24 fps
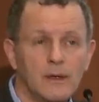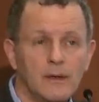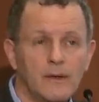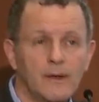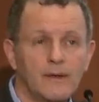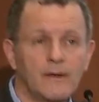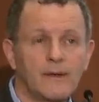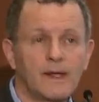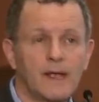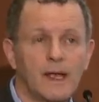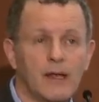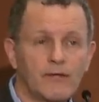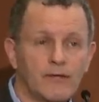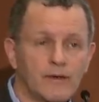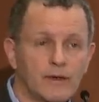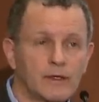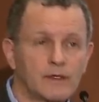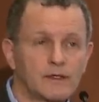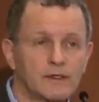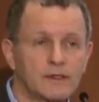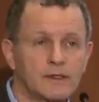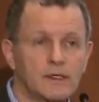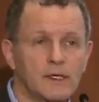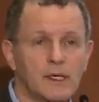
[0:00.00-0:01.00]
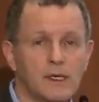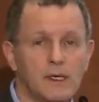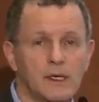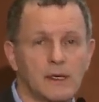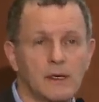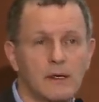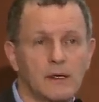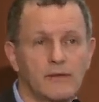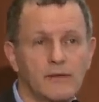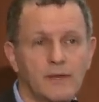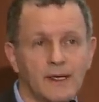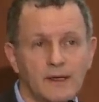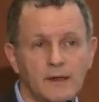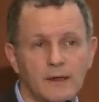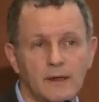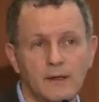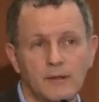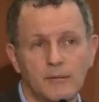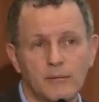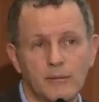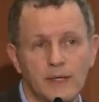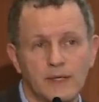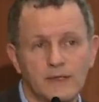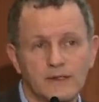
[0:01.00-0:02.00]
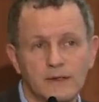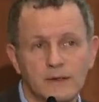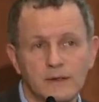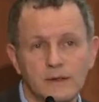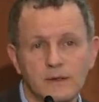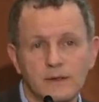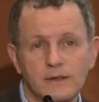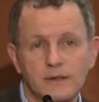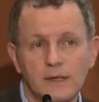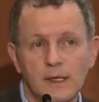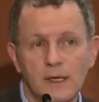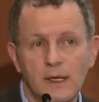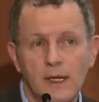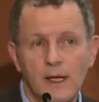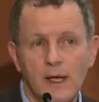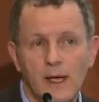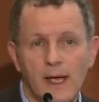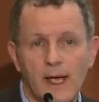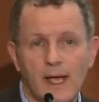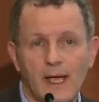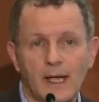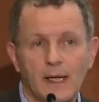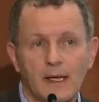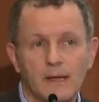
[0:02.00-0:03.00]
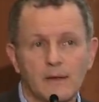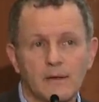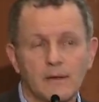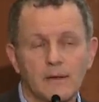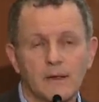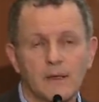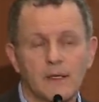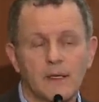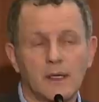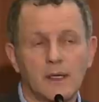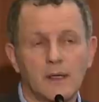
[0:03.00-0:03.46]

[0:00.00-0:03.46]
that the efficacy of antidepressants and